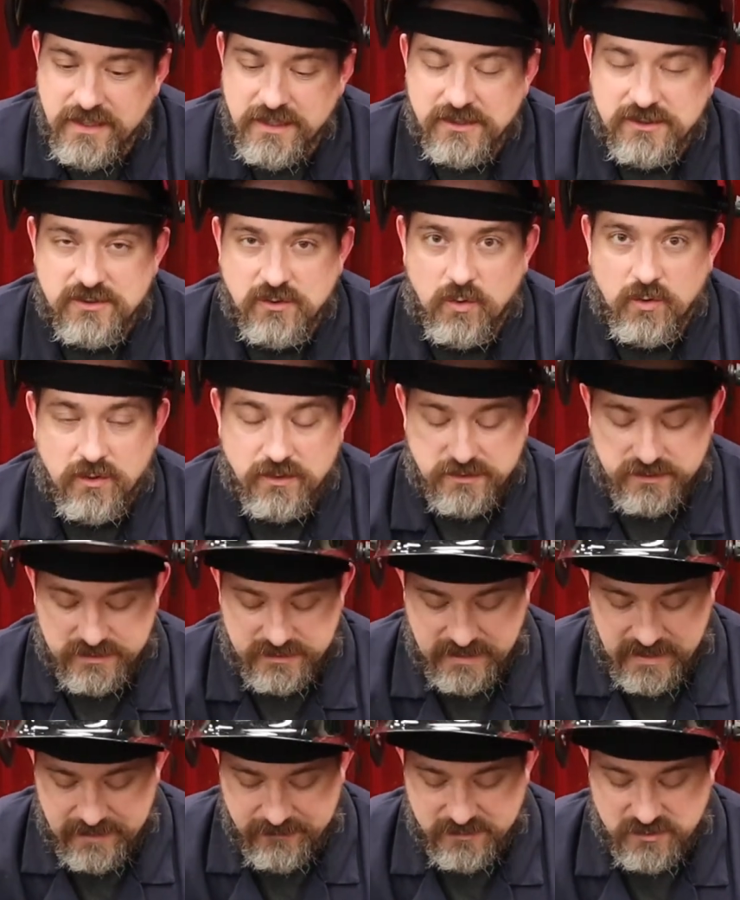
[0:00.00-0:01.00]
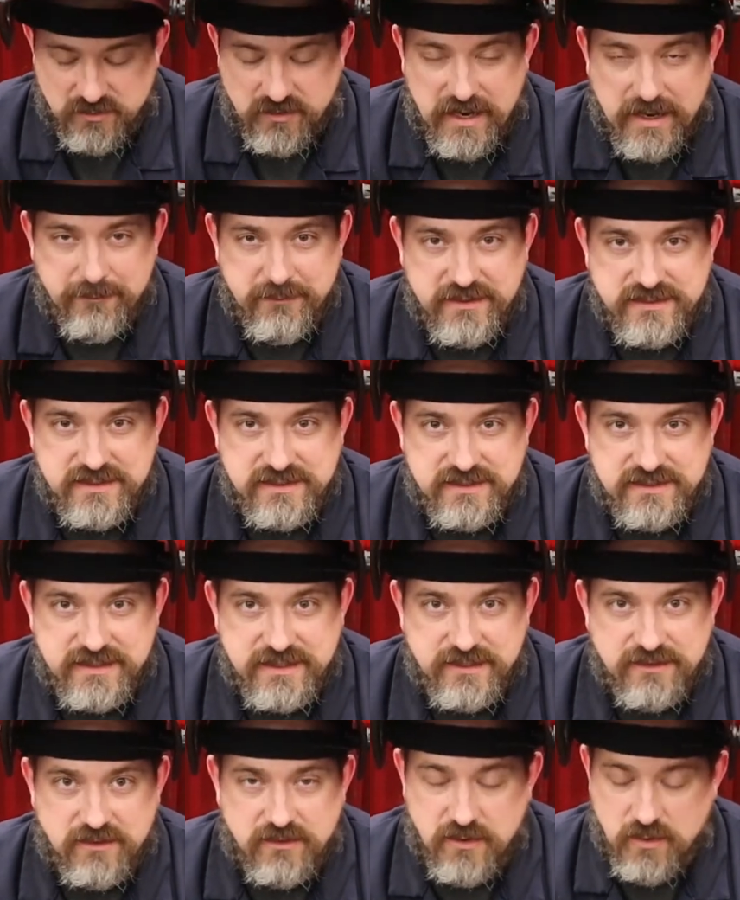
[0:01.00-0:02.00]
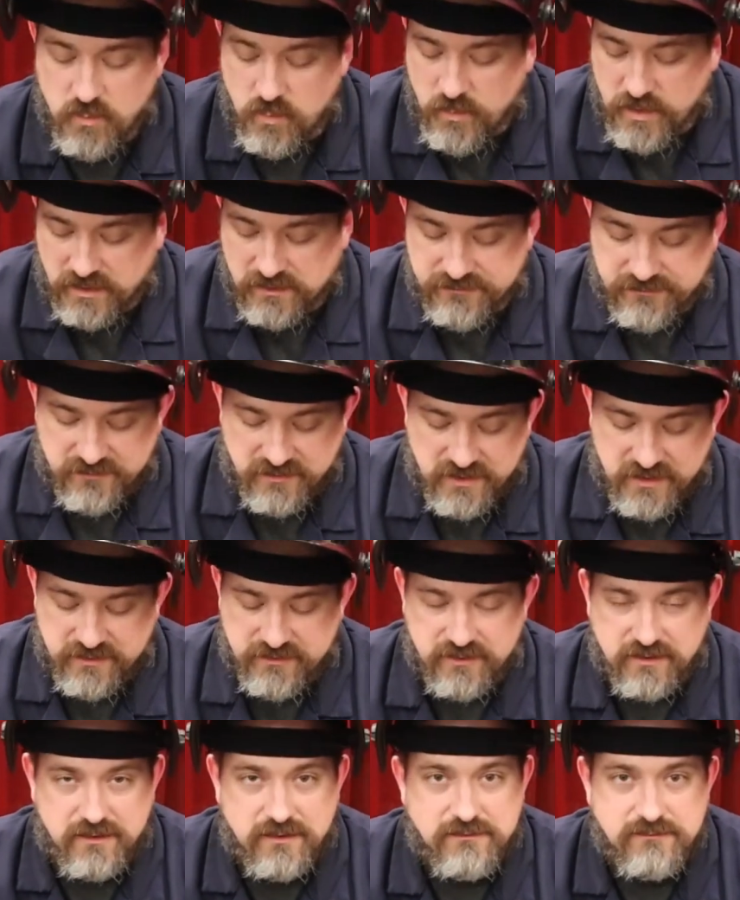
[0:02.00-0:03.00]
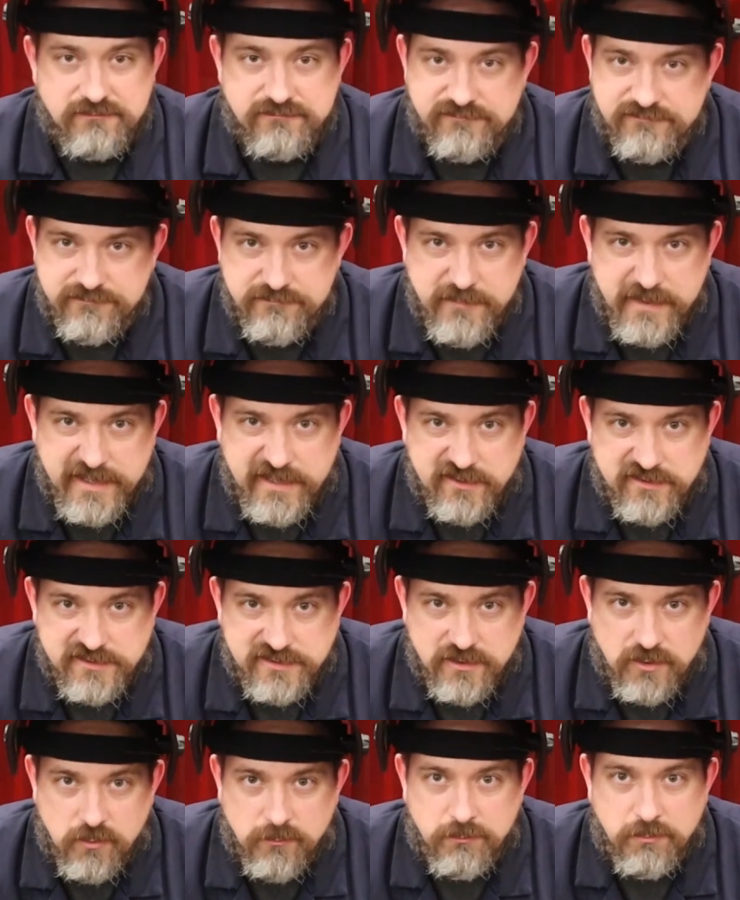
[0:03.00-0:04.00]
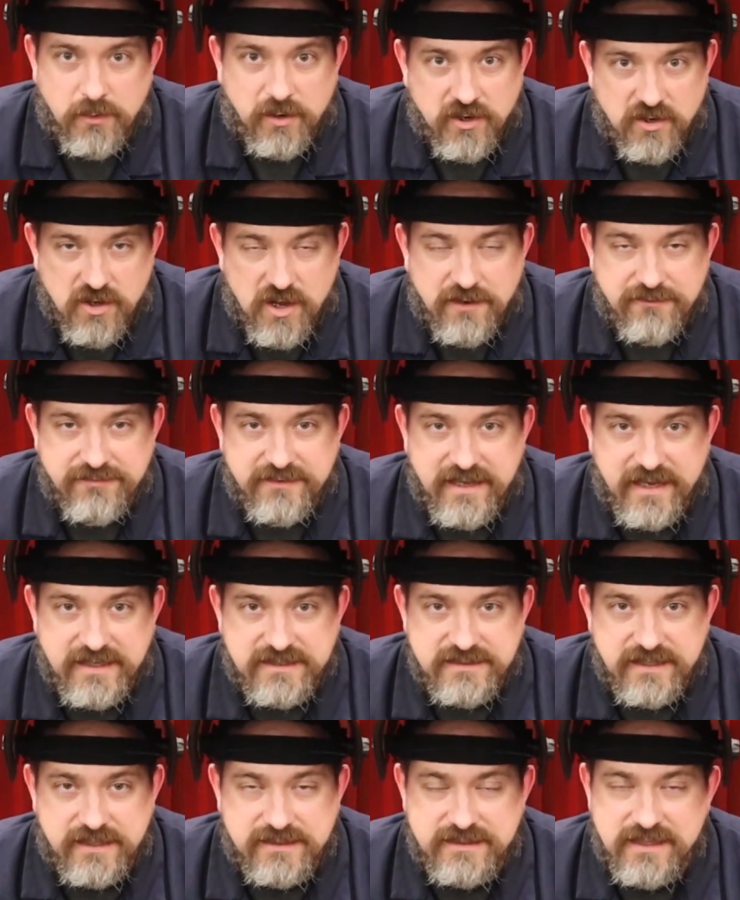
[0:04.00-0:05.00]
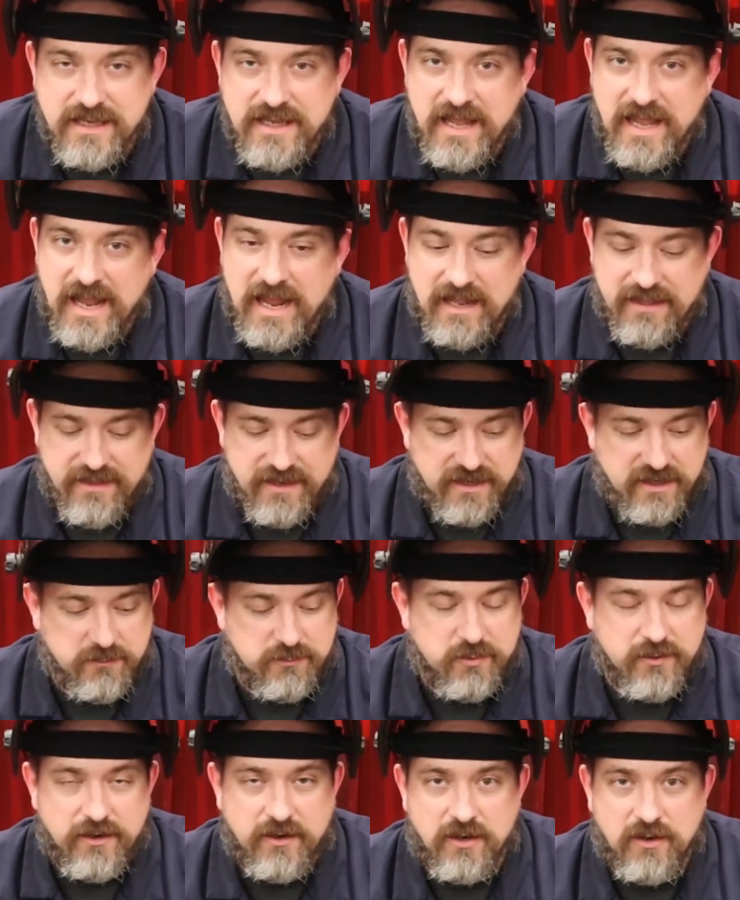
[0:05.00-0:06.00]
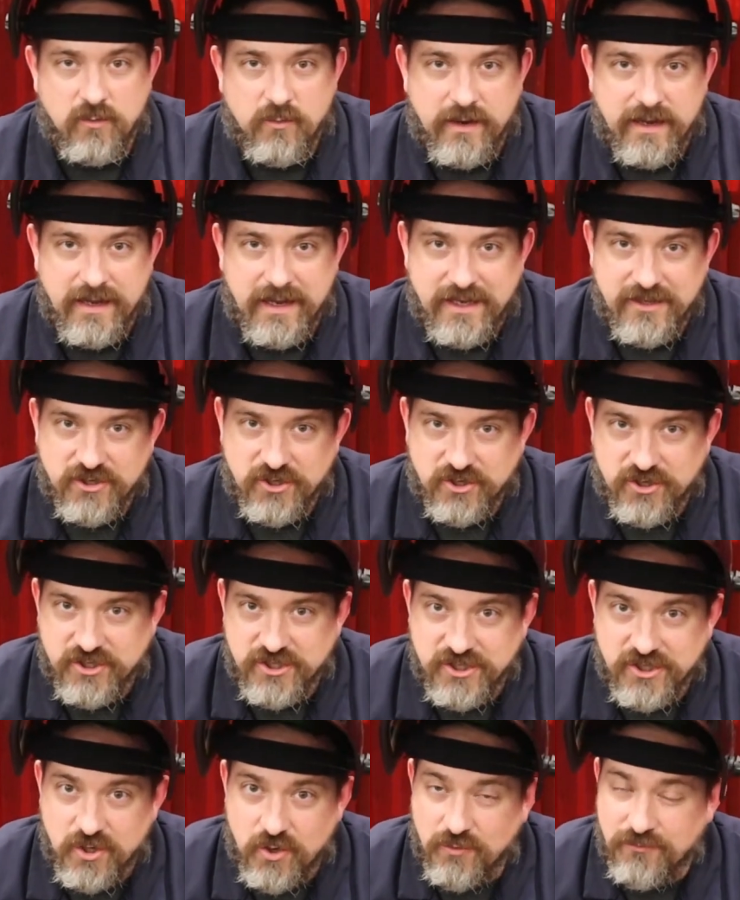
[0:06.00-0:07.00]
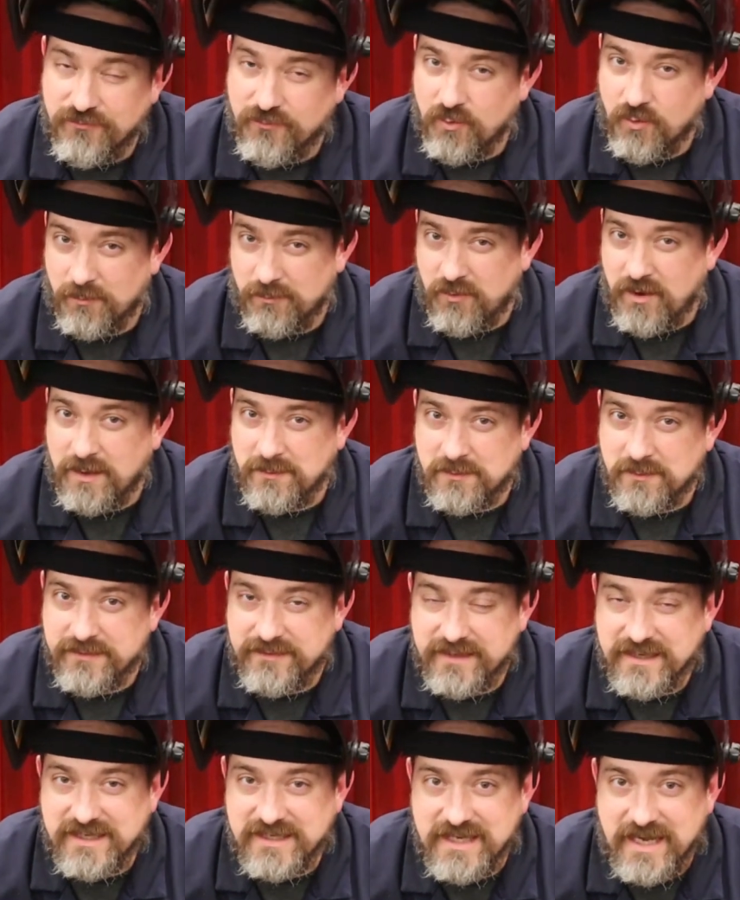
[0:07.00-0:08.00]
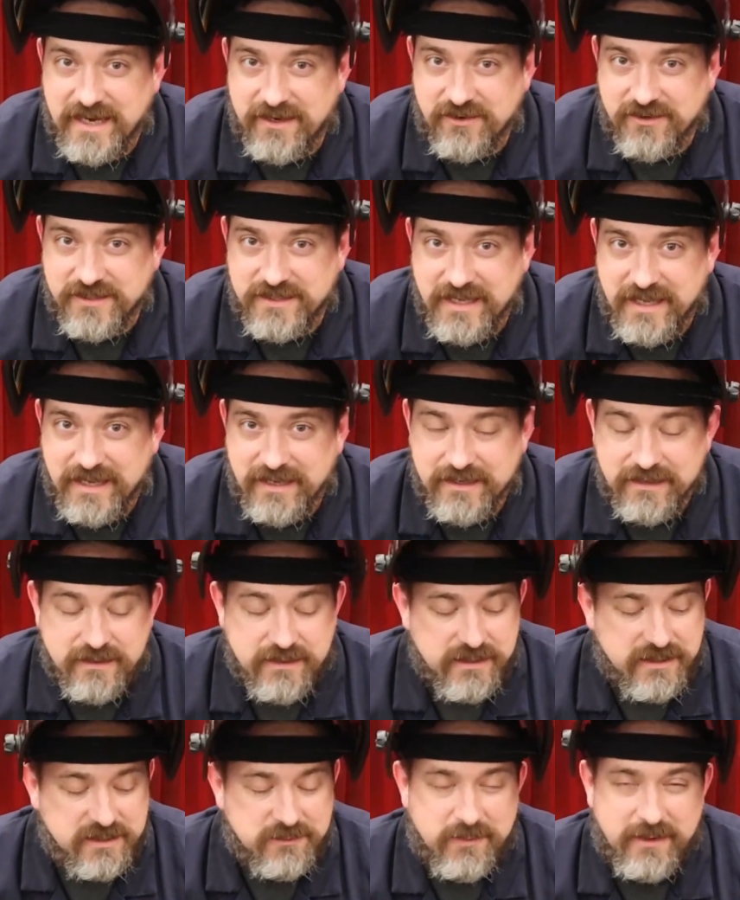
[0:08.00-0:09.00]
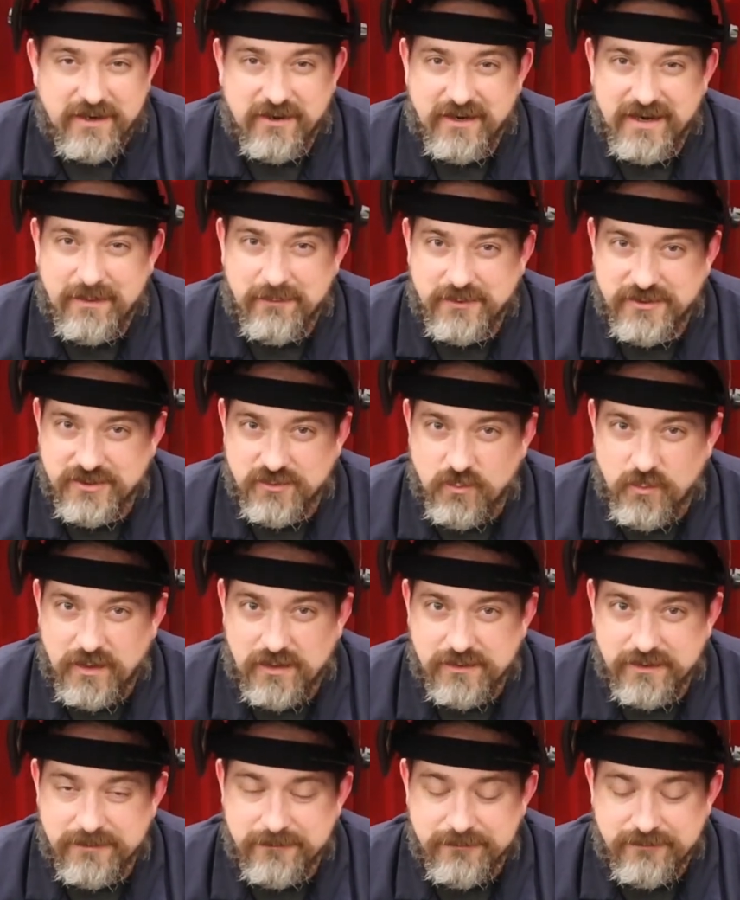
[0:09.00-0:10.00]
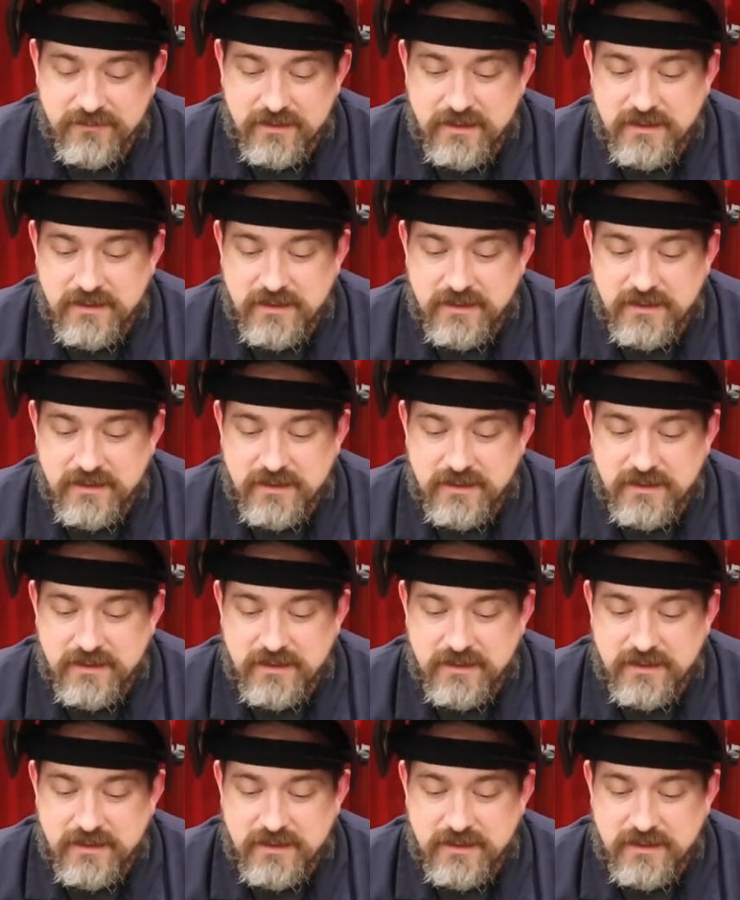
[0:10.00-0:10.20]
So same scrap piece of steel, weld for another minute or so, burn off the excess, and then you can put it all away and you're good to go for probably the entire day, depending on how much you're welding.